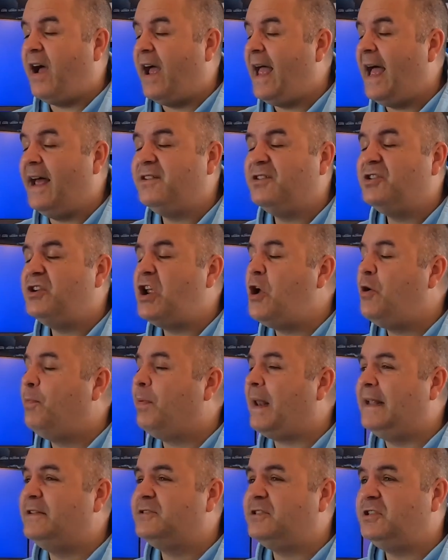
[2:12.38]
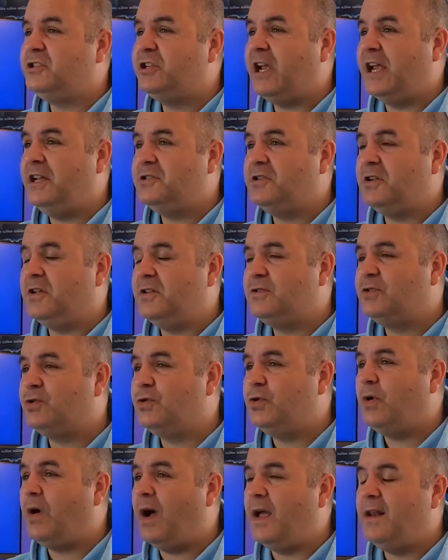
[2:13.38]
I had no plans to change it at
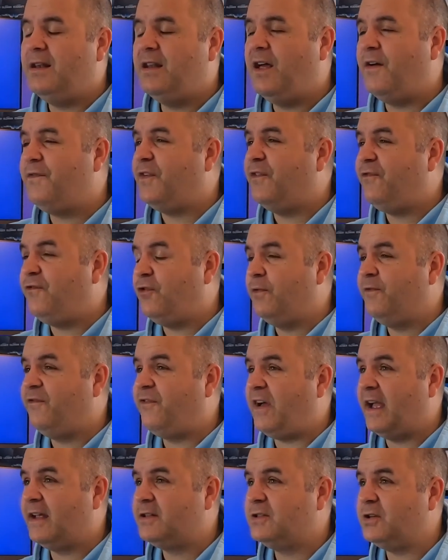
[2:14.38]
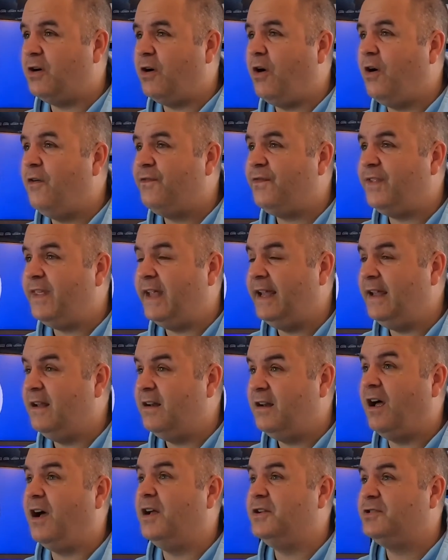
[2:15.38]
all. I loved the form factor of
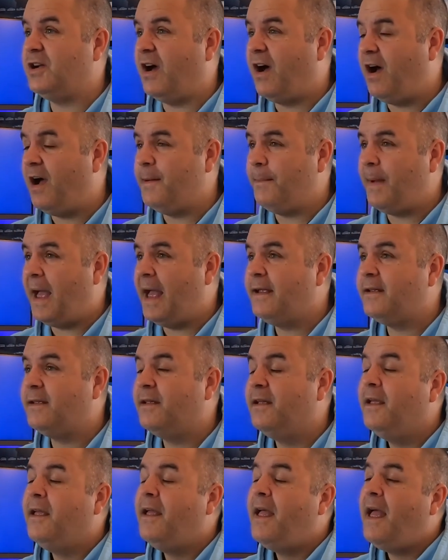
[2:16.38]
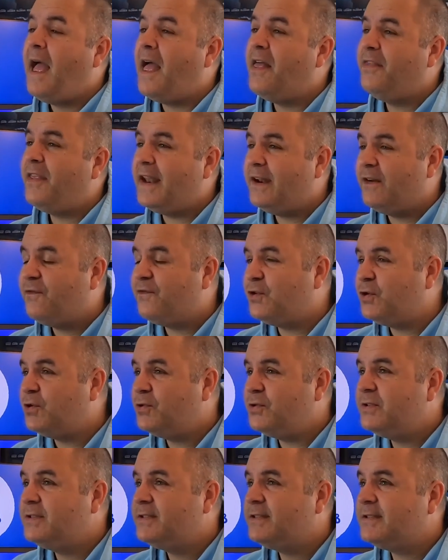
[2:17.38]
the larger iMac. And then, of
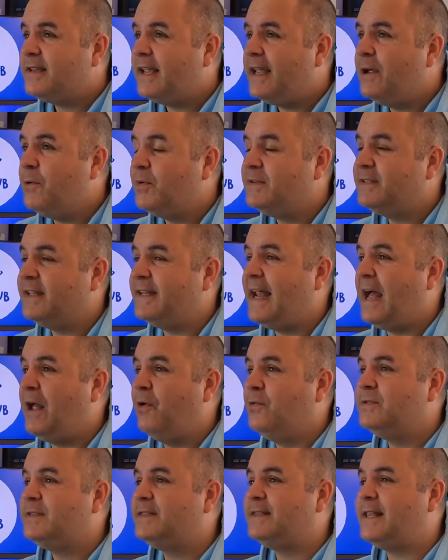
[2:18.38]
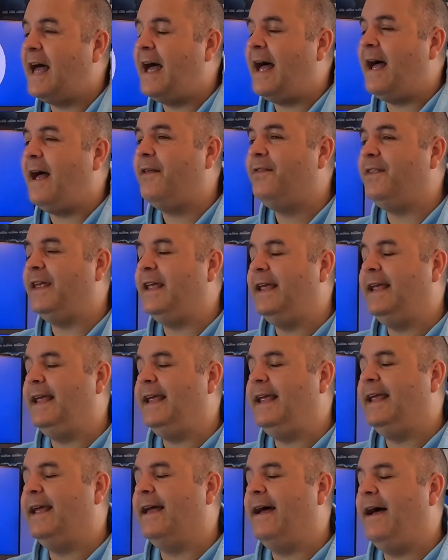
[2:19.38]
course, it was announced that the